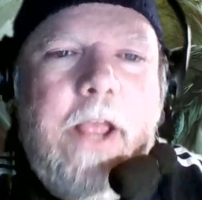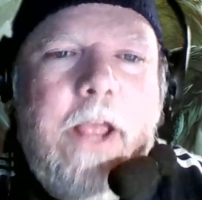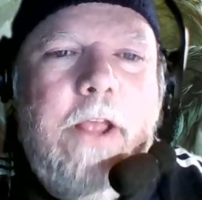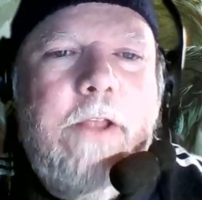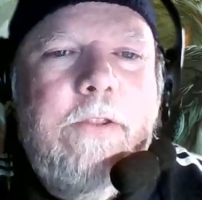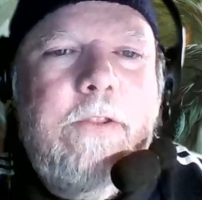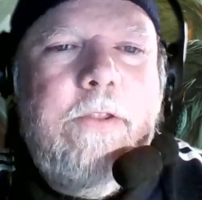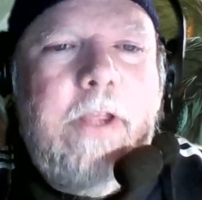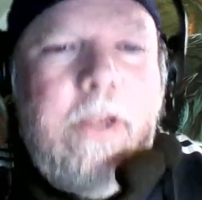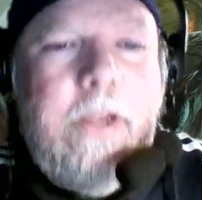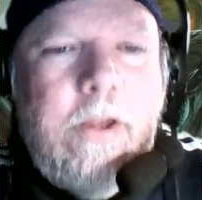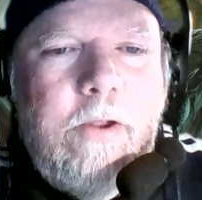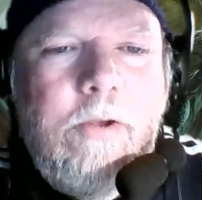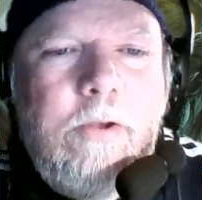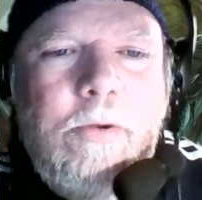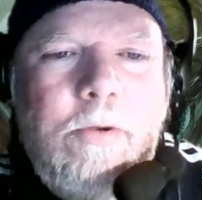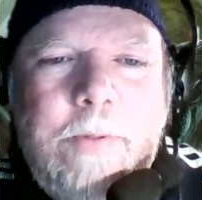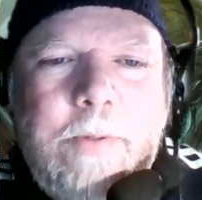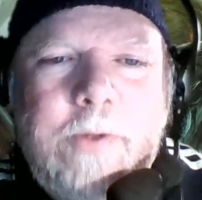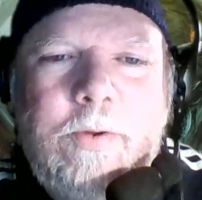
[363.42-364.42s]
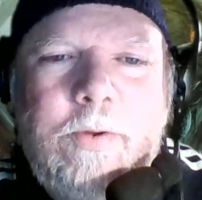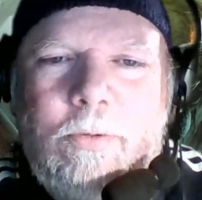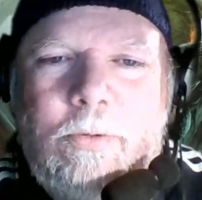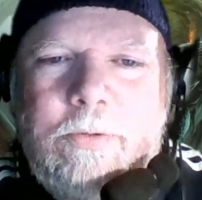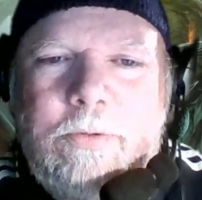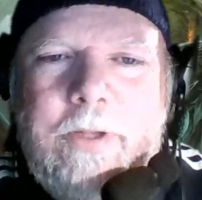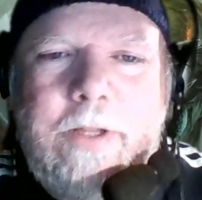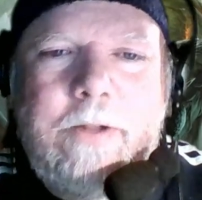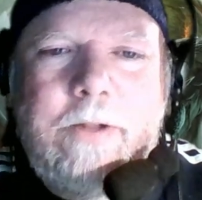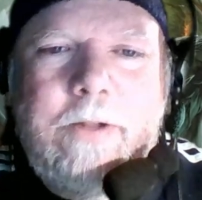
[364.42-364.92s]
The cube is
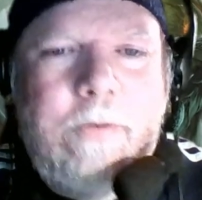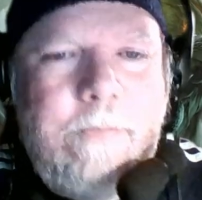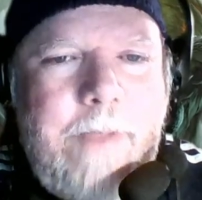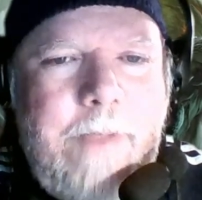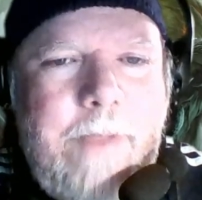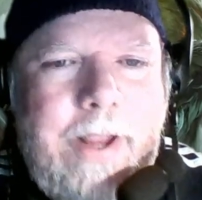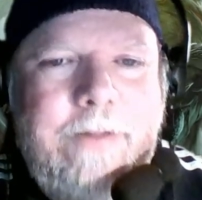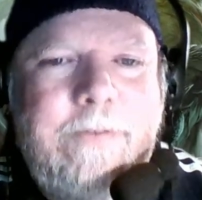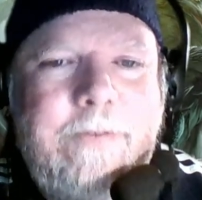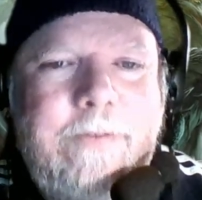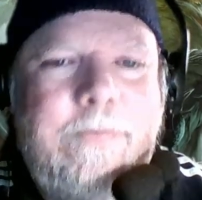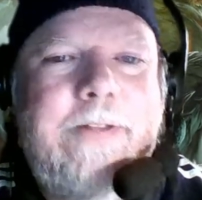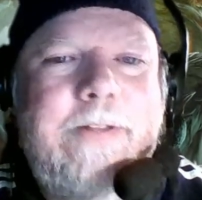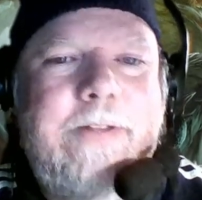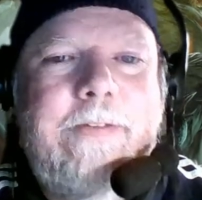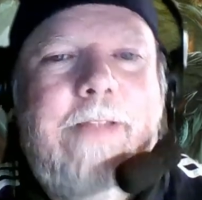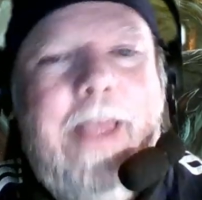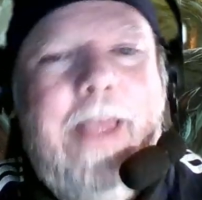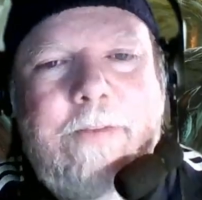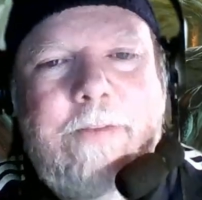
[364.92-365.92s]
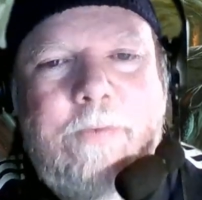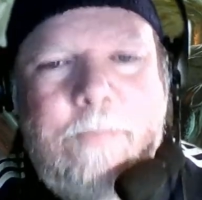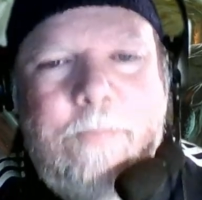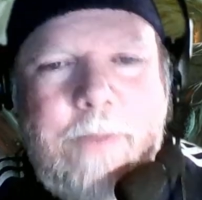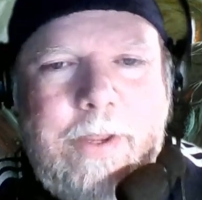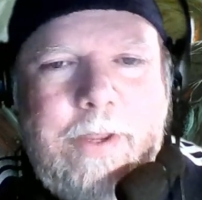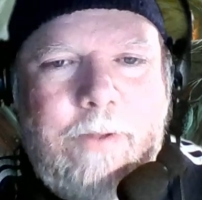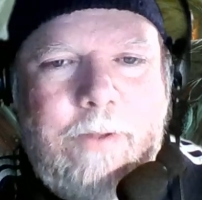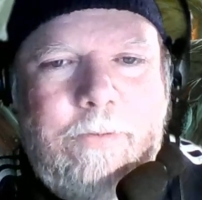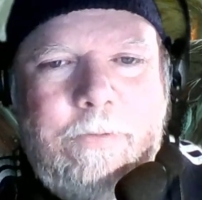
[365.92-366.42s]
holding the remains of its last
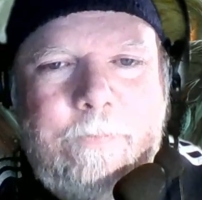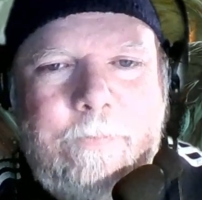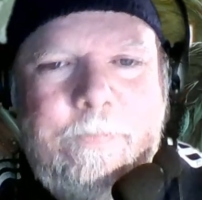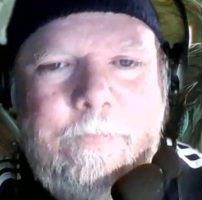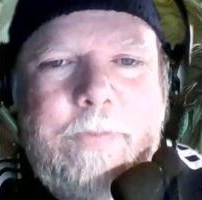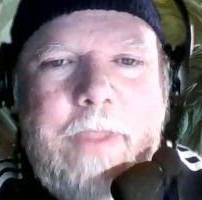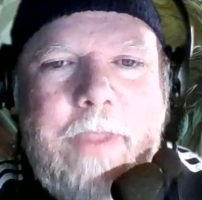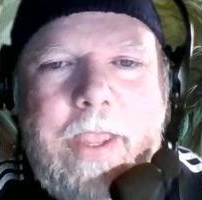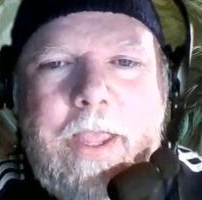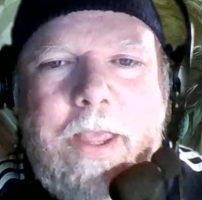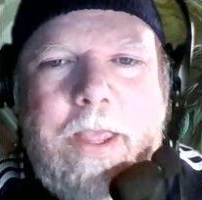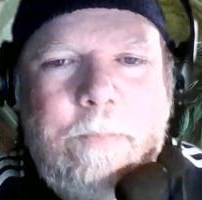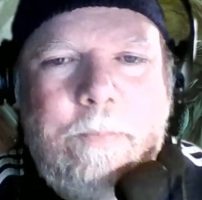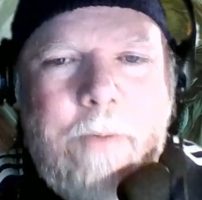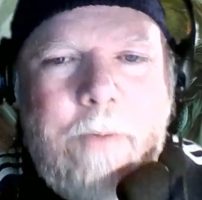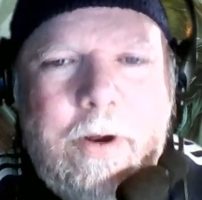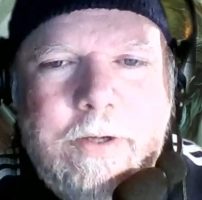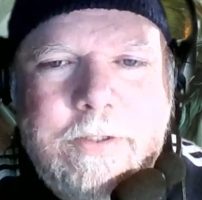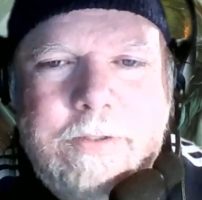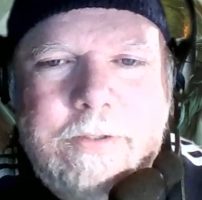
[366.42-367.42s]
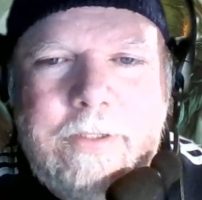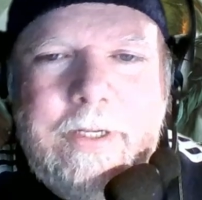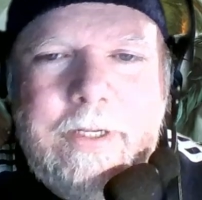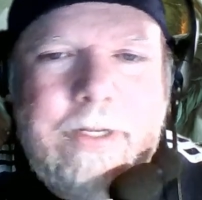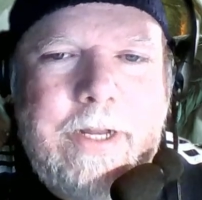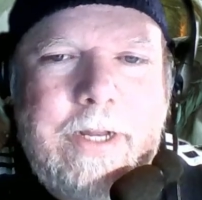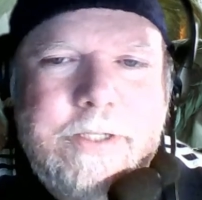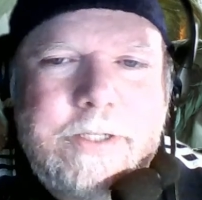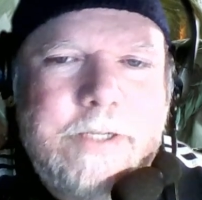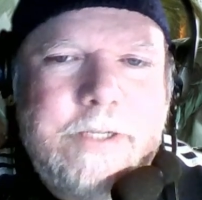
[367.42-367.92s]
meal, a partially
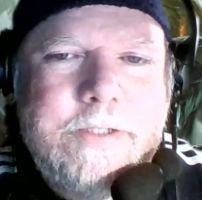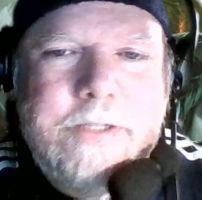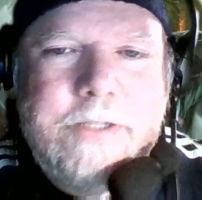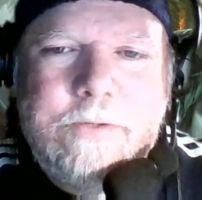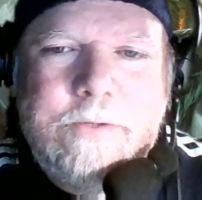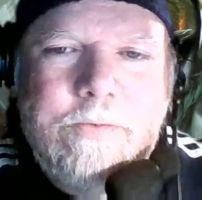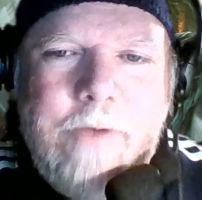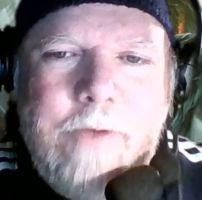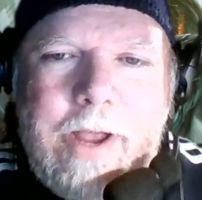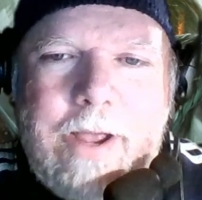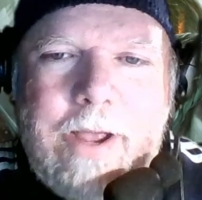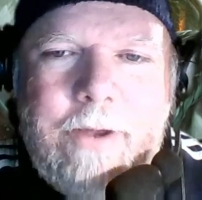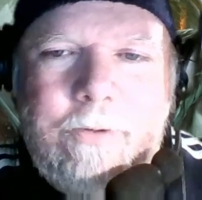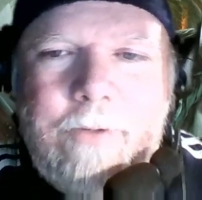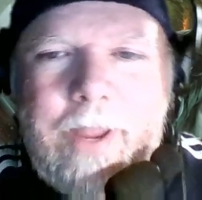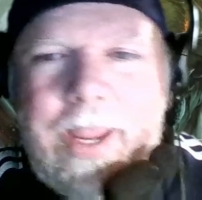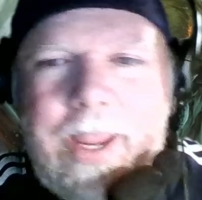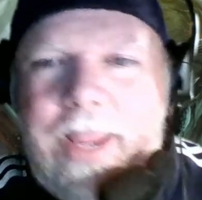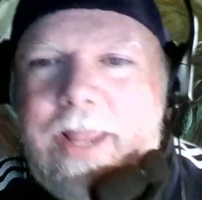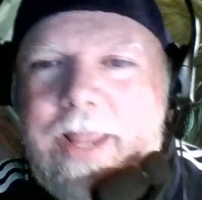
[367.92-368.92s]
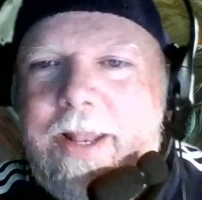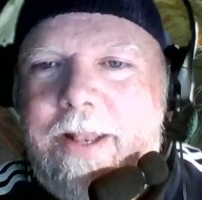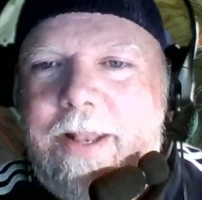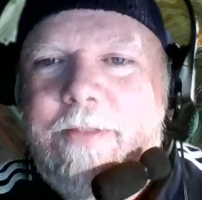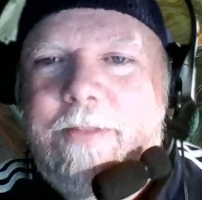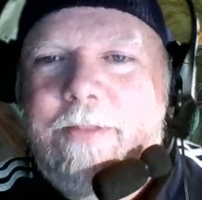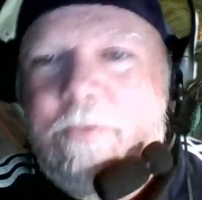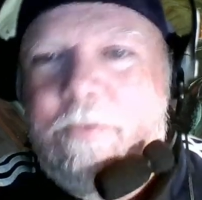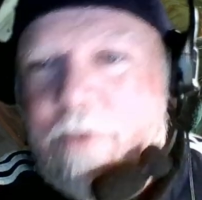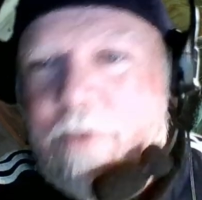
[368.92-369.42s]
digested drow and
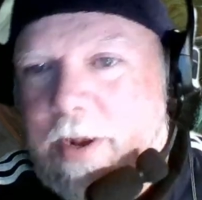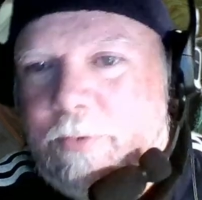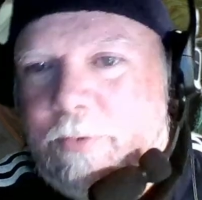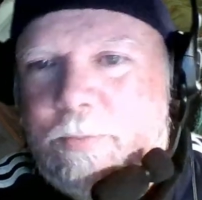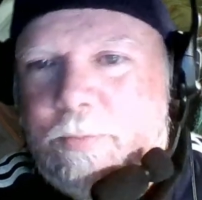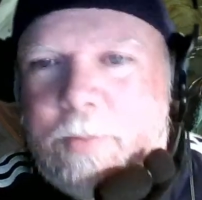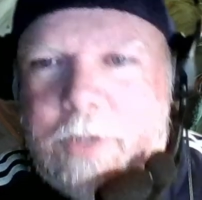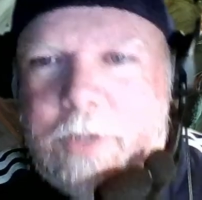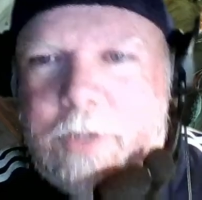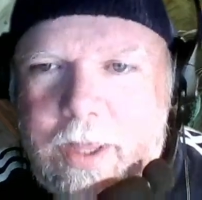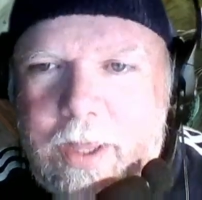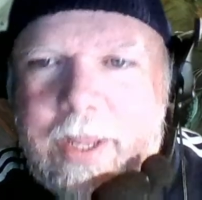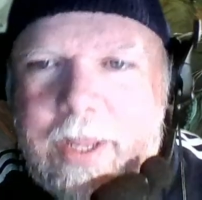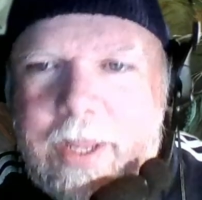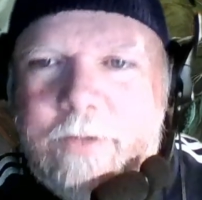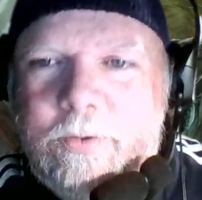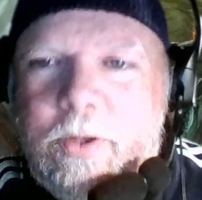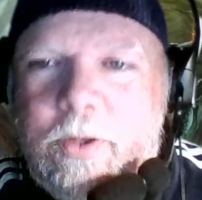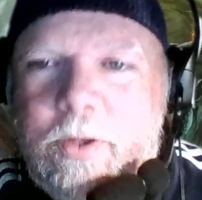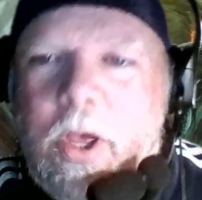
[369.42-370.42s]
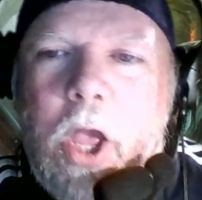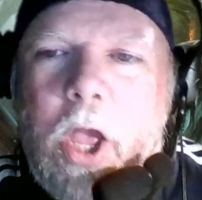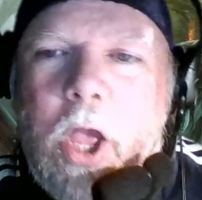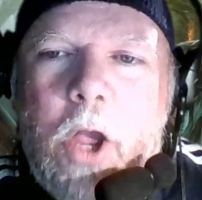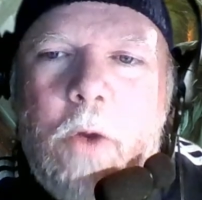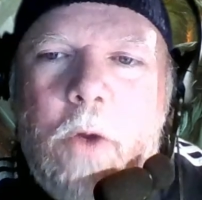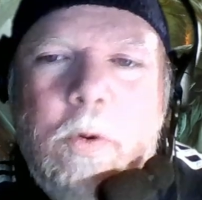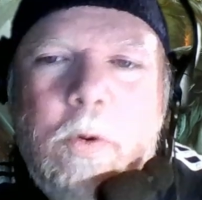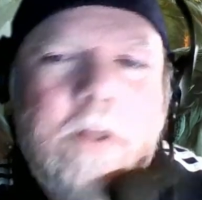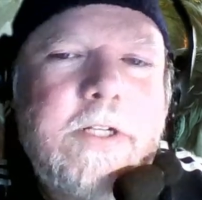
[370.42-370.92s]
the drow's belongings,
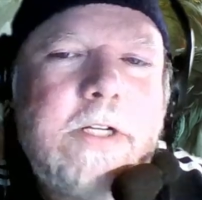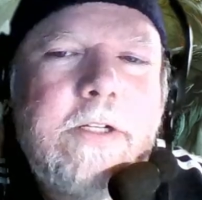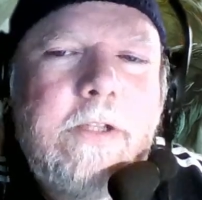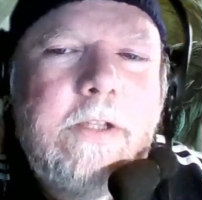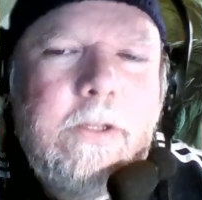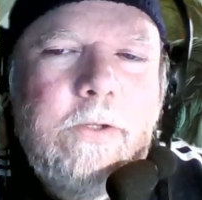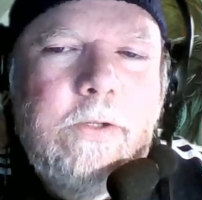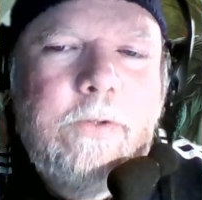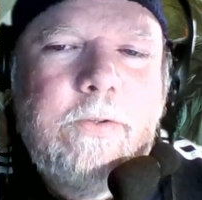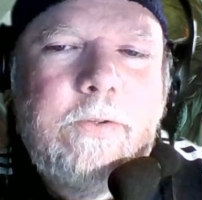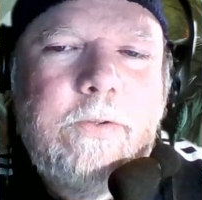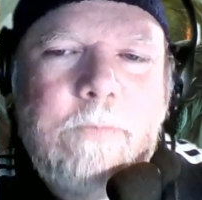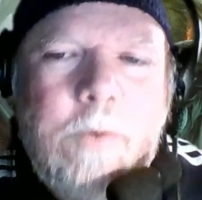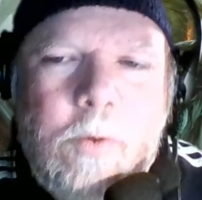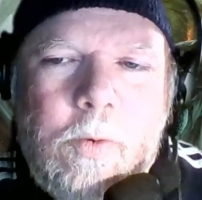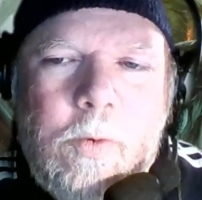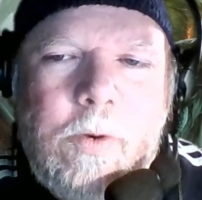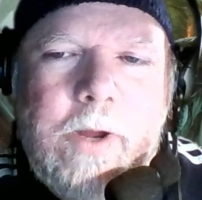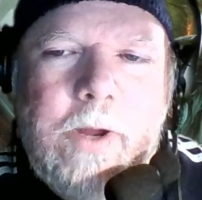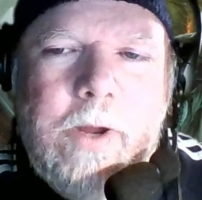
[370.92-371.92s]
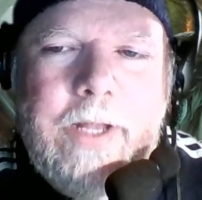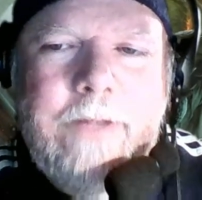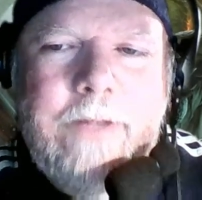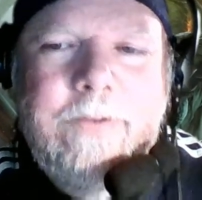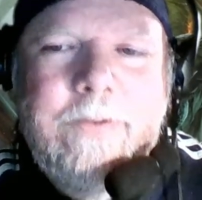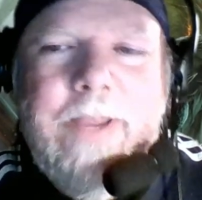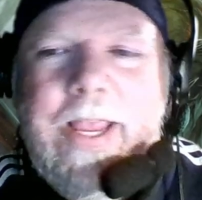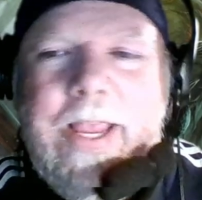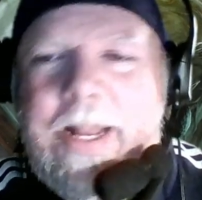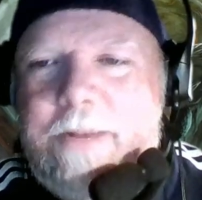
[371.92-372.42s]
which includes some
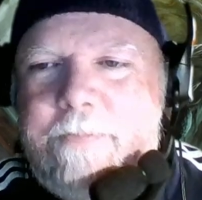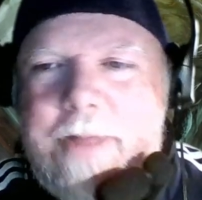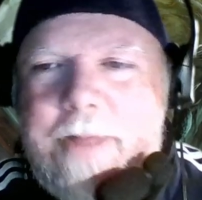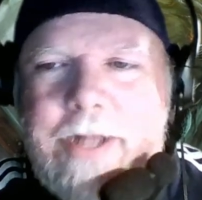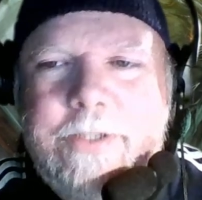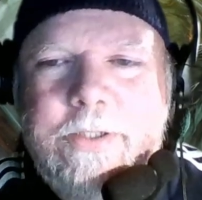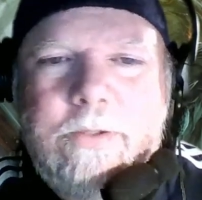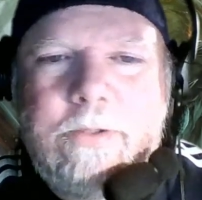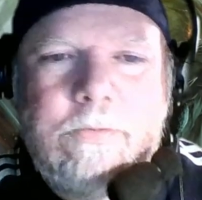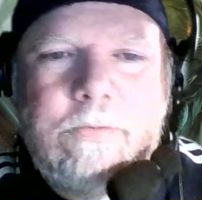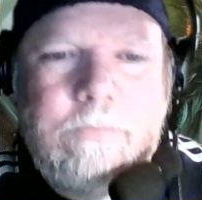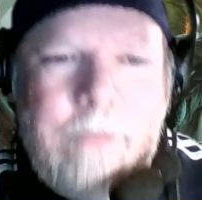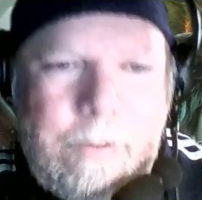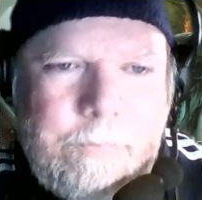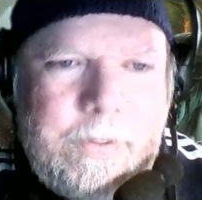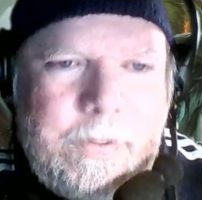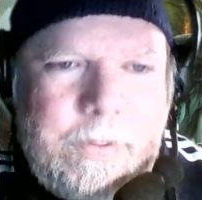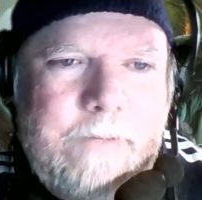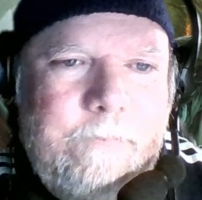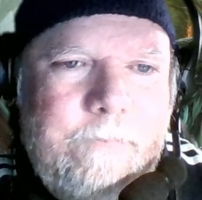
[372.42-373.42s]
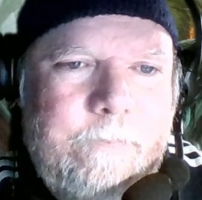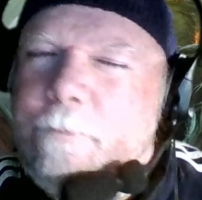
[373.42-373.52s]
coins and a magical weapon.